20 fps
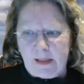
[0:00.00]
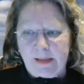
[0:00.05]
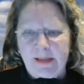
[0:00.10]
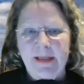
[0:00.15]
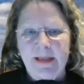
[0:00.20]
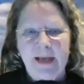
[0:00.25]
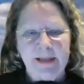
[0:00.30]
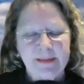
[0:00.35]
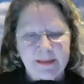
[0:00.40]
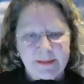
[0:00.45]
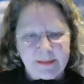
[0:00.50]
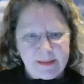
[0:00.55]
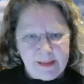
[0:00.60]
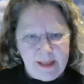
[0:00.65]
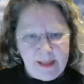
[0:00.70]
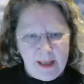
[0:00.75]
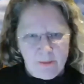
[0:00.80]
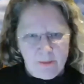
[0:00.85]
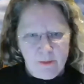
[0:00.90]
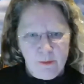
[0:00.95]
connected
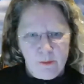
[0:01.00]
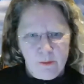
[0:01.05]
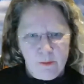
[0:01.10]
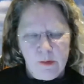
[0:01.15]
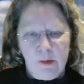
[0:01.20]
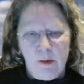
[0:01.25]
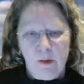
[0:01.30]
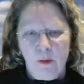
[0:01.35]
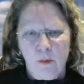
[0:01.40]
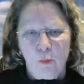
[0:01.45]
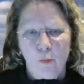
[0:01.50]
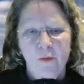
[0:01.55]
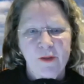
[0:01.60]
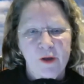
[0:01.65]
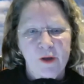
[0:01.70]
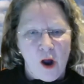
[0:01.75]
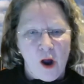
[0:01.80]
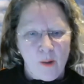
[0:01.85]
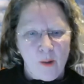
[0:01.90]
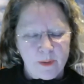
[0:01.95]
together with a
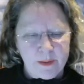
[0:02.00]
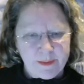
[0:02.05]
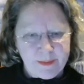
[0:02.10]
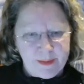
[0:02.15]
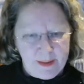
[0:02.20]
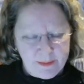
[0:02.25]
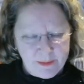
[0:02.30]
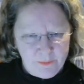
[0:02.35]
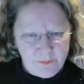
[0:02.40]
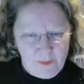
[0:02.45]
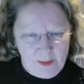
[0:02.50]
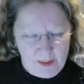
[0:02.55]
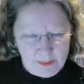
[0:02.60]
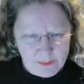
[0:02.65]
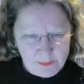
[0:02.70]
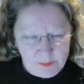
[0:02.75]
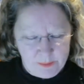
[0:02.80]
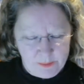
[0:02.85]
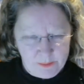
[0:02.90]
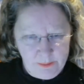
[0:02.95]
common sense
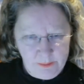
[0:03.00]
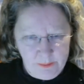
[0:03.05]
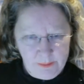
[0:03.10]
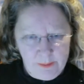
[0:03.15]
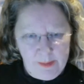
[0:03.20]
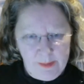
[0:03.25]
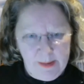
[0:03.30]
fastener,